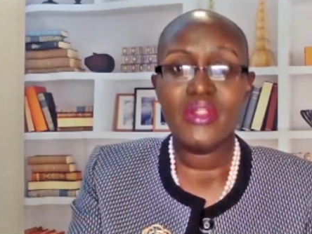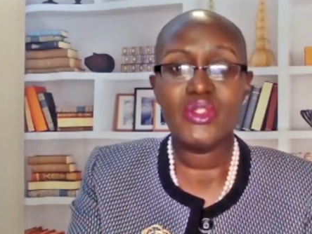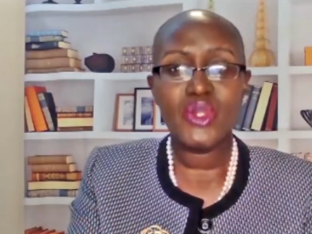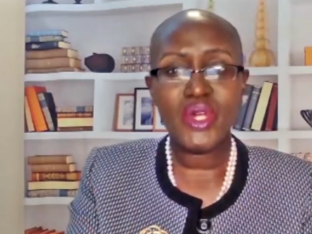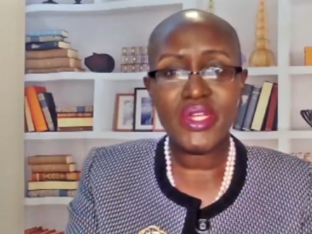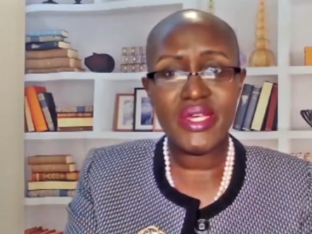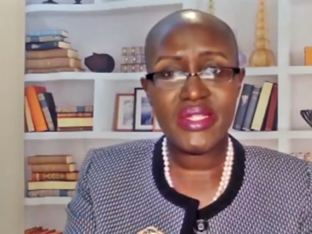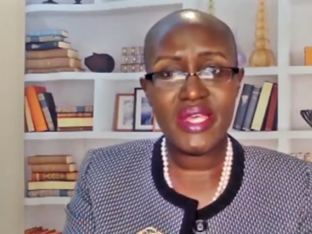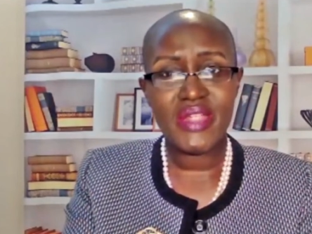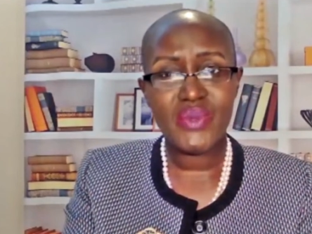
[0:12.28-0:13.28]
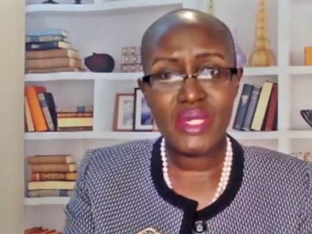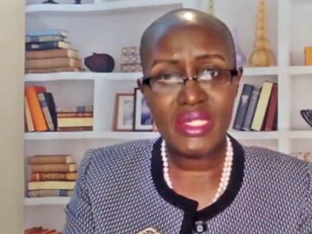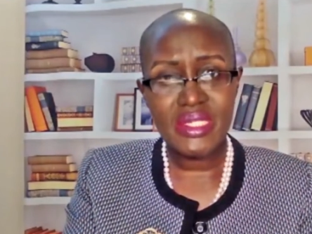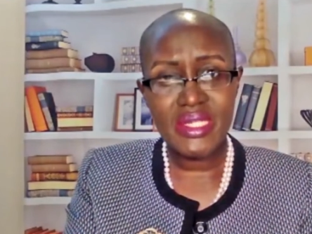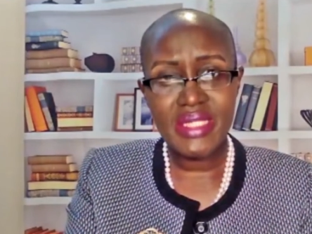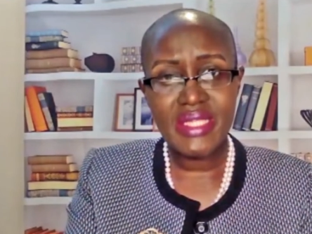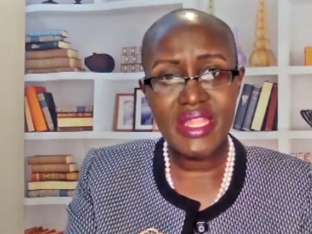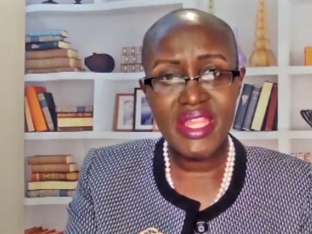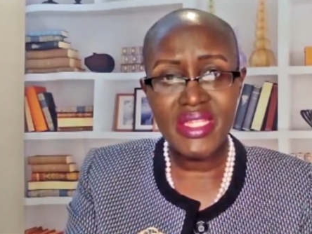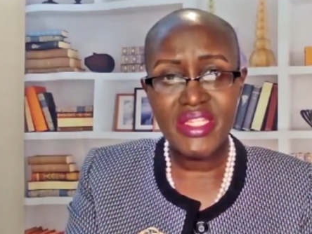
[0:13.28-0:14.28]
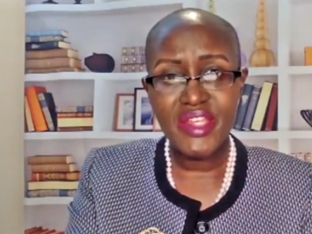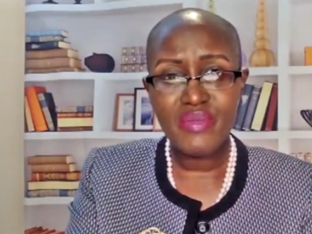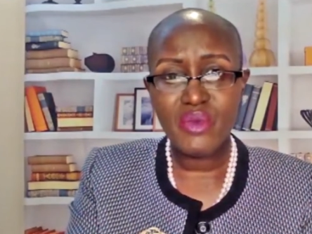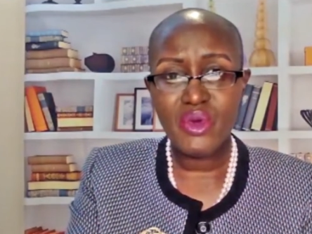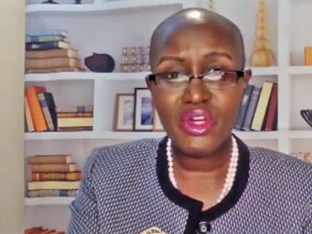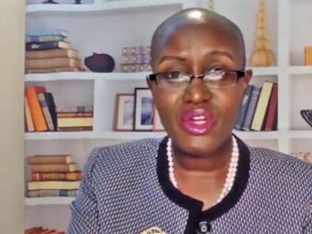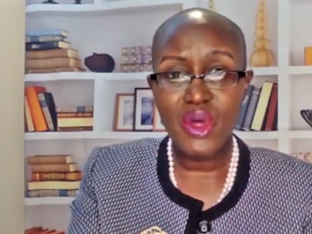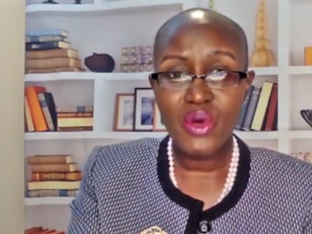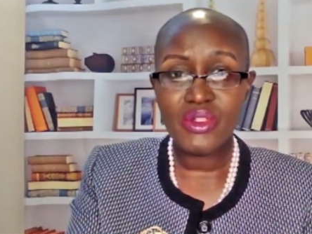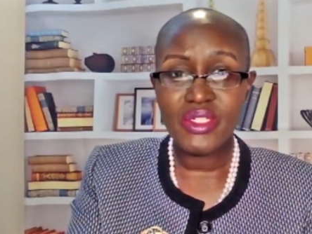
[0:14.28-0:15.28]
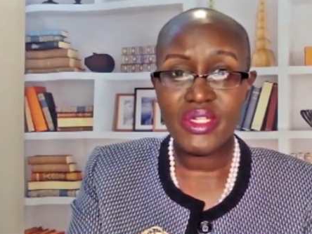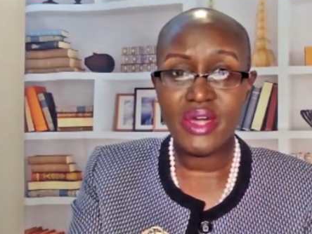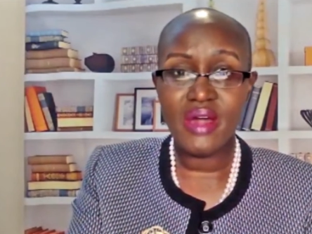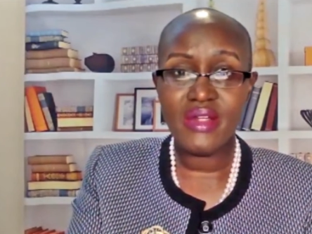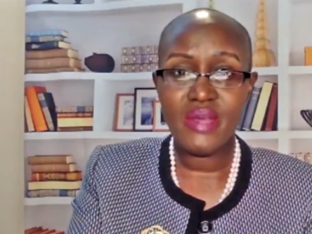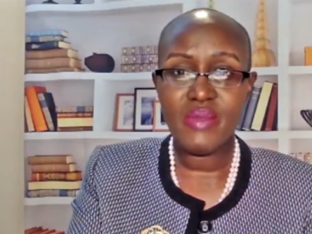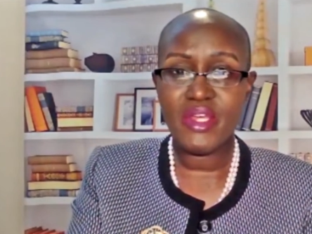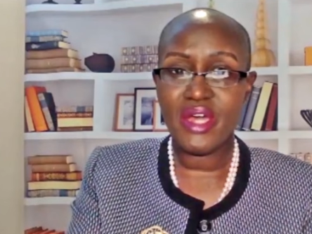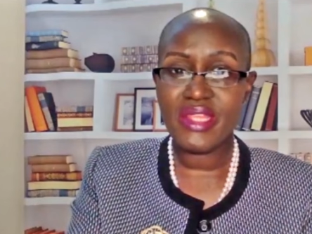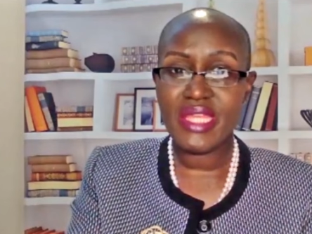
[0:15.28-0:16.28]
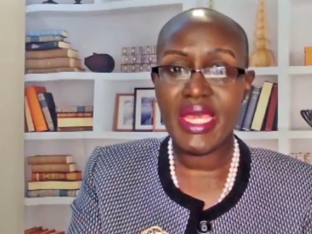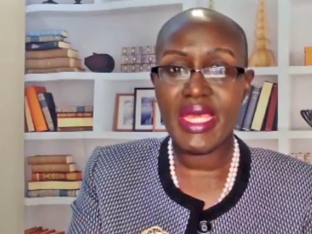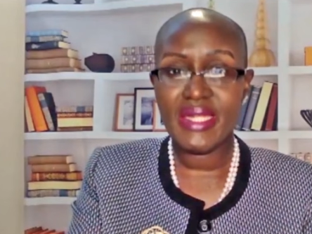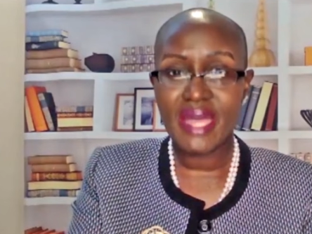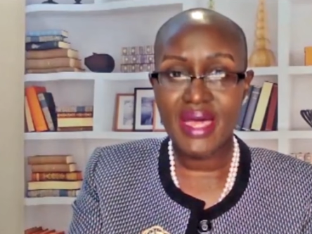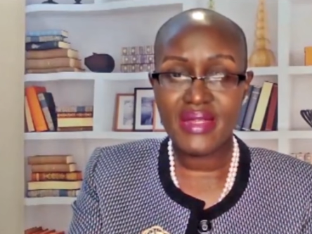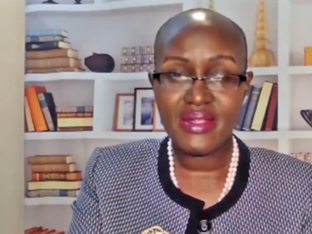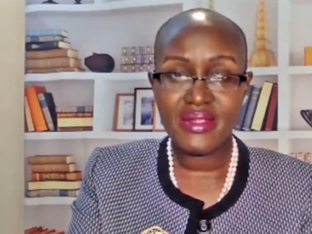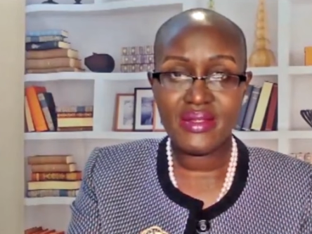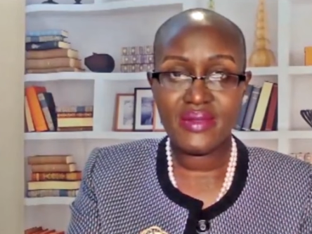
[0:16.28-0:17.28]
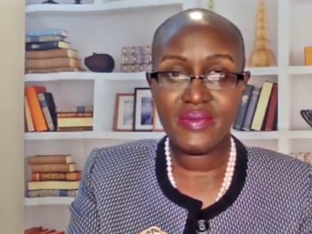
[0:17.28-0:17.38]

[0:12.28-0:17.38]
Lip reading: Join us as we discuss this and more only on Beyond the Headlines.